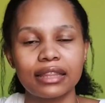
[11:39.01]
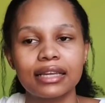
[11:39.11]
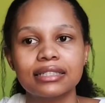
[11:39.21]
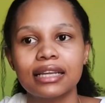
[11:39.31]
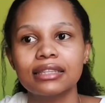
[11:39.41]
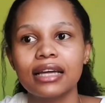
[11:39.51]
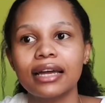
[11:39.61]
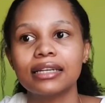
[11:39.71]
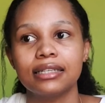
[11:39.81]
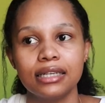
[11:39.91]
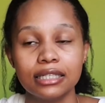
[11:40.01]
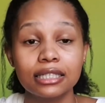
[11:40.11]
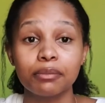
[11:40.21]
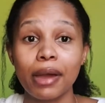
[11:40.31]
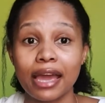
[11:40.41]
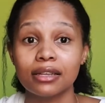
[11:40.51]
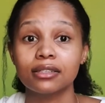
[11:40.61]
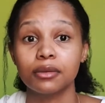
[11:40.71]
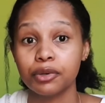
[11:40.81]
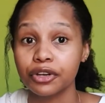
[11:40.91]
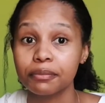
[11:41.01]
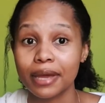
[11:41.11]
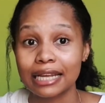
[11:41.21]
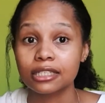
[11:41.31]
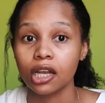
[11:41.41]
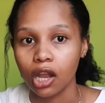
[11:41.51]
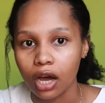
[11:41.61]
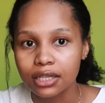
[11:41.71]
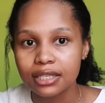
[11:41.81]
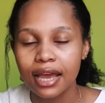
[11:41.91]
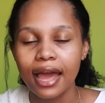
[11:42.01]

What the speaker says: They said that it eased the pain, the period pains, a lot,